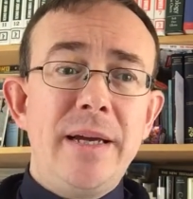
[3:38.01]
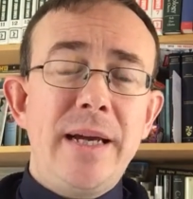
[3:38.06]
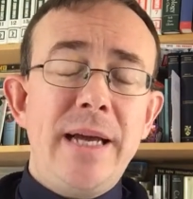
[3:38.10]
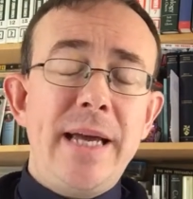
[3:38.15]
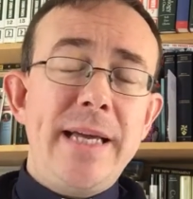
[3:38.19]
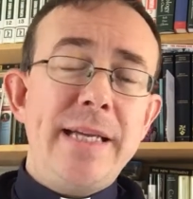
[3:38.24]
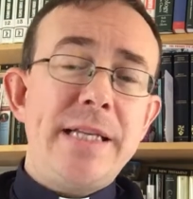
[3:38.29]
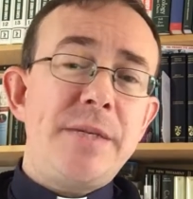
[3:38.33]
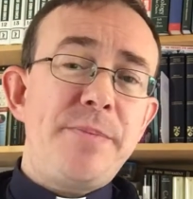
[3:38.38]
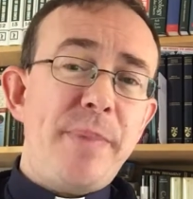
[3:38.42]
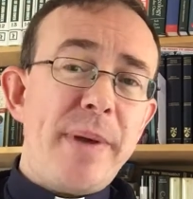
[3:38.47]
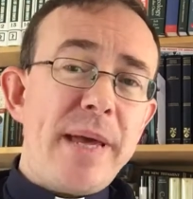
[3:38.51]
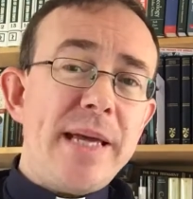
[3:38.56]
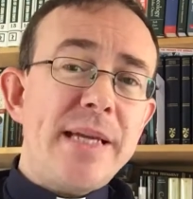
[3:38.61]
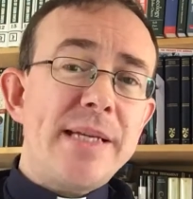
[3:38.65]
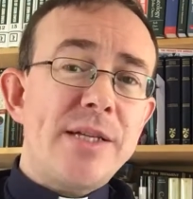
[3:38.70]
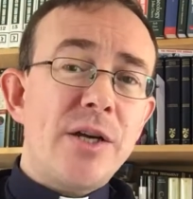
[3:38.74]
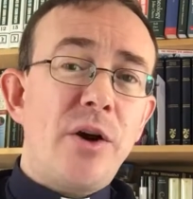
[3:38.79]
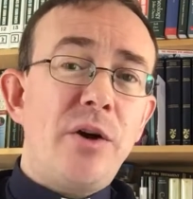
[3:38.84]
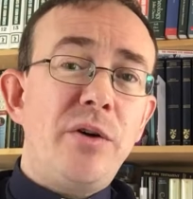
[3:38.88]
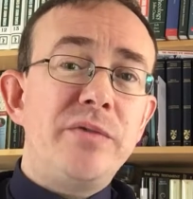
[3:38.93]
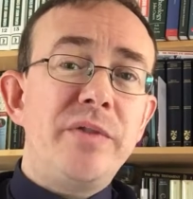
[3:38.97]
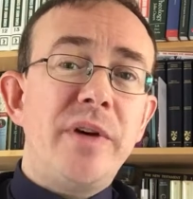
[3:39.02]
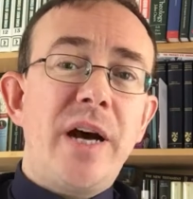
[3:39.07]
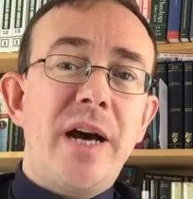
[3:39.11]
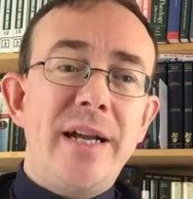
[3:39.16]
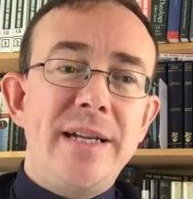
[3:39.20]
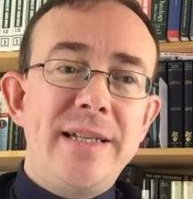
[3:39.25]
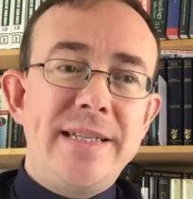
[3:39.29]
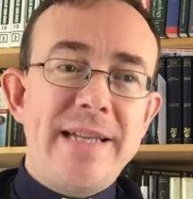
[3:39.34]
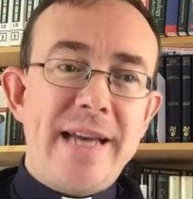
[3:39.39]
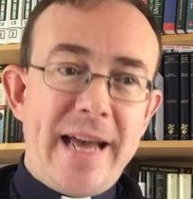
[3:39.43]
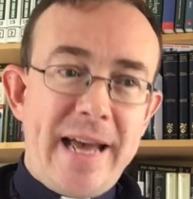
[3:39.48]
He speaks of
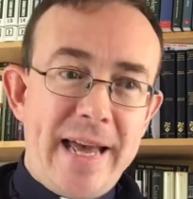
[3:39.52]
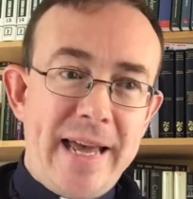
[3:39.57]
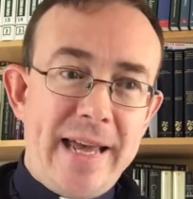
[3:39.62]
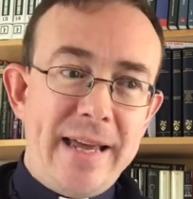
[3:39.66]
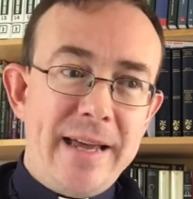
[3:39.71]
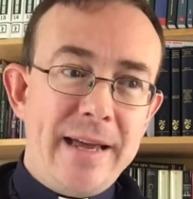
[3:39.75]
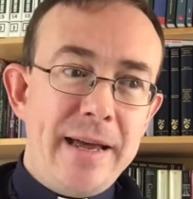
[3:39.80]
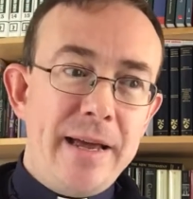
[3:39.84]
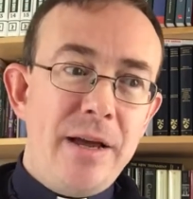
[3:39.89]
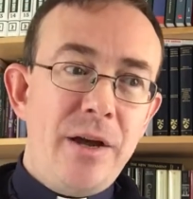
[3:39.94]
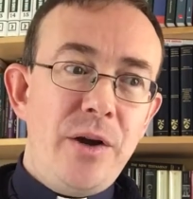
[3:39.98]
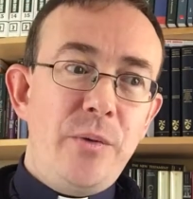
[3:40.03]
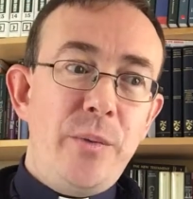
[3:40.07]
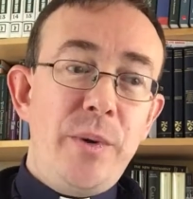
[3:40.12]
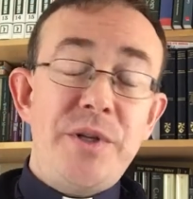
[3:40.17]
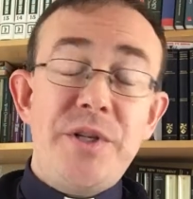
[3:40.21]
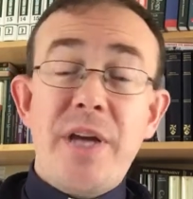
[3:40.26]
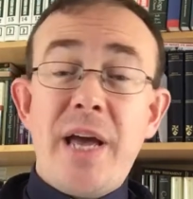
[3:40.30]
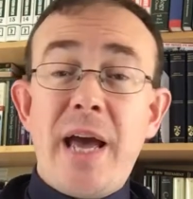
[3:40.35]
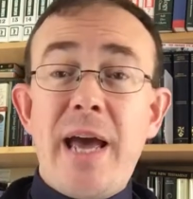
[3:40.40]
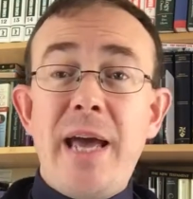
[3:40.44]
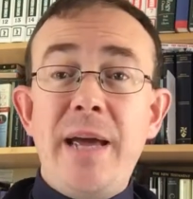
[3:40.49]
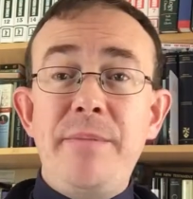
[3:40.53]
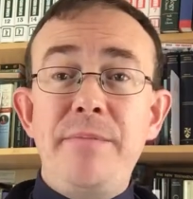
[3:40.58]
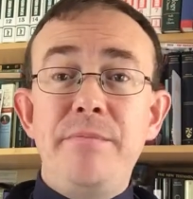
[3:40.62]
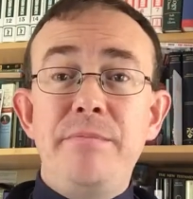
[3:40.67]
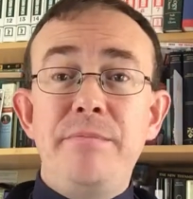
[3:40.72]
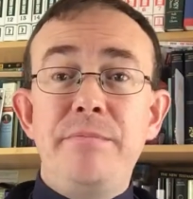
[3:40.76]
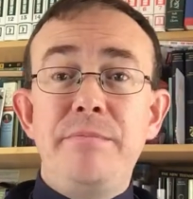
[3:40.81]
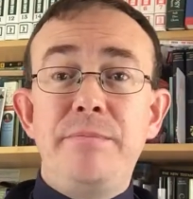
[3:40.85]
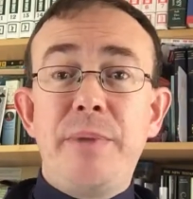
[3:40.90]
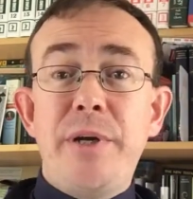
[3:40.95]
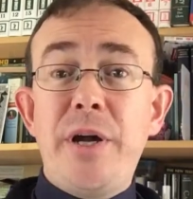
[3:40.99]
a day which
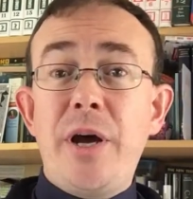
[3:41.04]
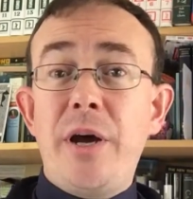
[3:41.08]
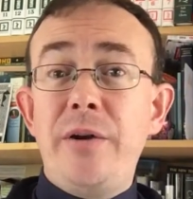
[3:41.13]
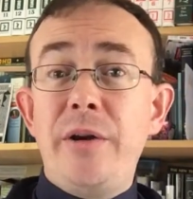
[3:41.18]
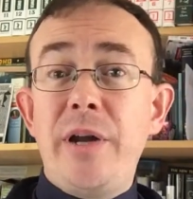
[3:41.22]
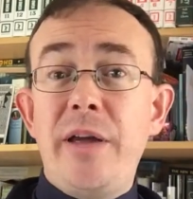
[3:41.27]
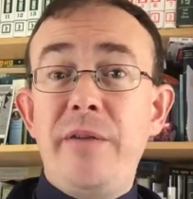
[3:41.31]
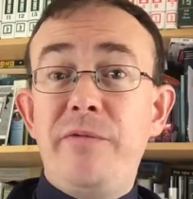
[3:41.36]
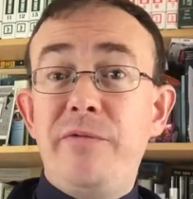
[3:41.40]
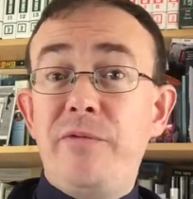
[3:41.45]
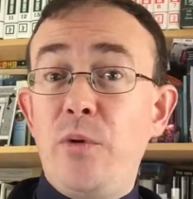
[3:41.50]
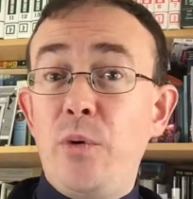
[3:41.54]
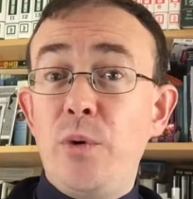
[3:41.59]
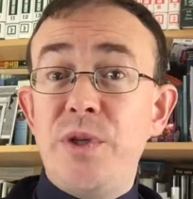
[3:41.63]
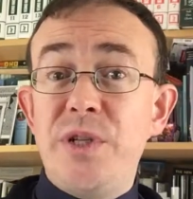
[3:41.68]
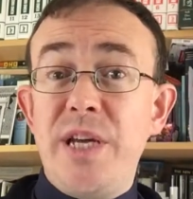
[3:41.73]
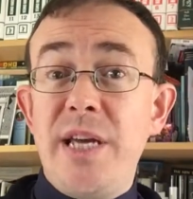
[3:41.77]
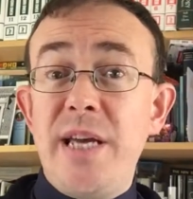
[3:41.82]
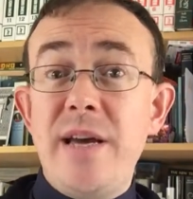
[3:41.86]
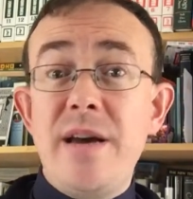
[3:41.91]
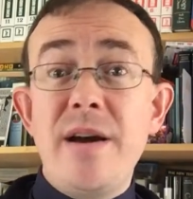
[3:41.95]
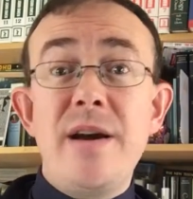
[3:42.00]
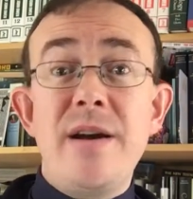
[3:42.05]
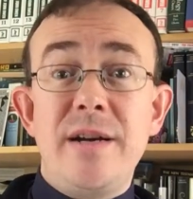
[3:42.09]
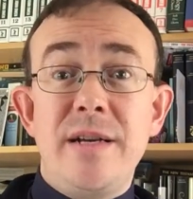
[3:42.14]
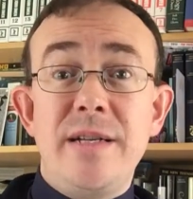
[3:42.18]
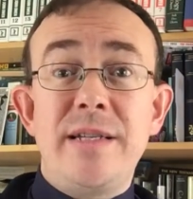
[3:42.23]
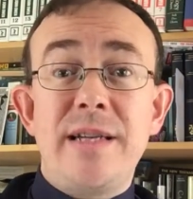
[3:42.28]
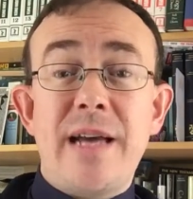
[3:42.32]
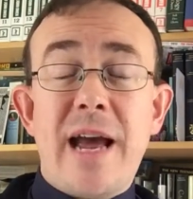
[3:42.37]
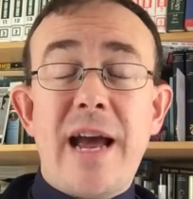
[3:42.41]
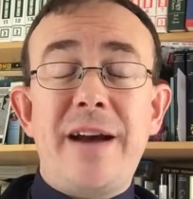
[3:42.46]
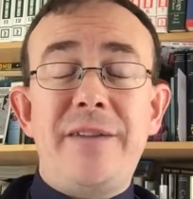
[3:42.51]
came but only 40
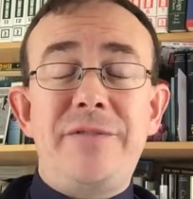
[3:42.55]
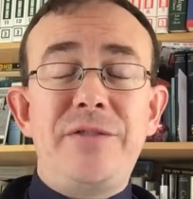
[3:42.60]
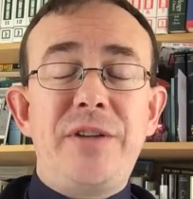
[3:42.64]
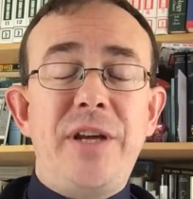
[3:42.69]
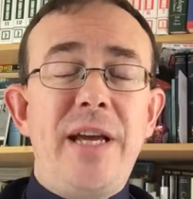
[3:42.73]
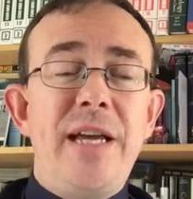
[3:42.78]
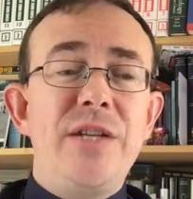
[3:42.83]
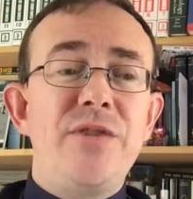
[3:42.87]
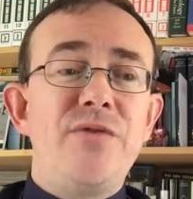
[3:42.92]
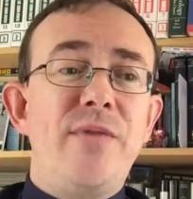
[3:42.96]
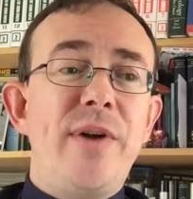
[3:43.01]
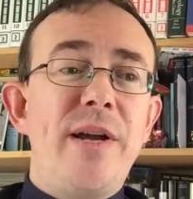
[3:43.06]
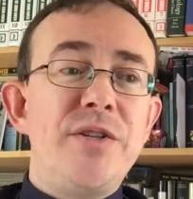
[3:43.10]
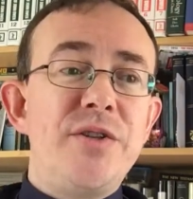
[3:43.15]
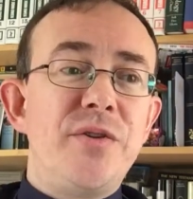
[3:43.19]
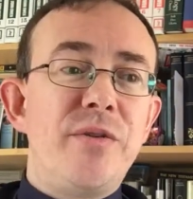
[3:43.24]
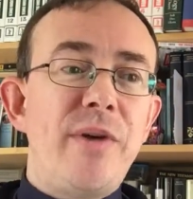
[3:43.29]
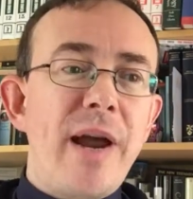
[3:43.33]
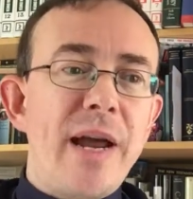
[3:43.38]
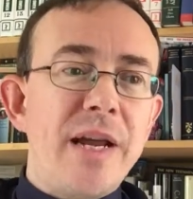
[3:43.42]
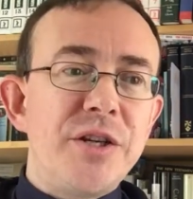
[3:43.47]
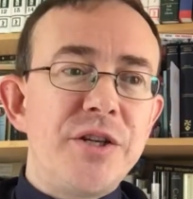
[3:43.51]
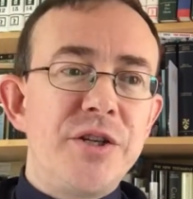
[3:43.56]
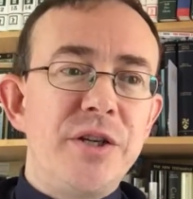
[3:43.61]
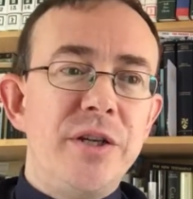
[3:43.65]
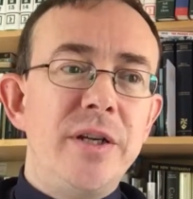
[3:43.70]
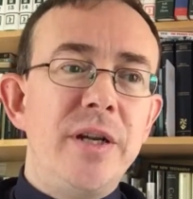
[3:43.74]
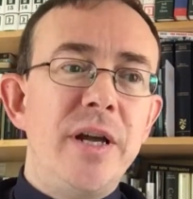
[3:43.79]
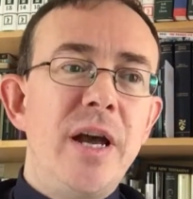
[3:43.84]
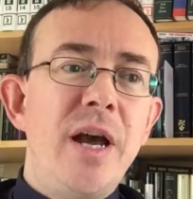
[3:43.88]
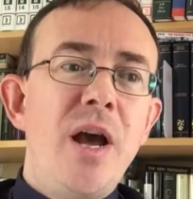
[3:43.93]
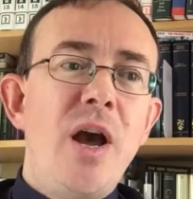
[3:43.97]
years after his resurrection,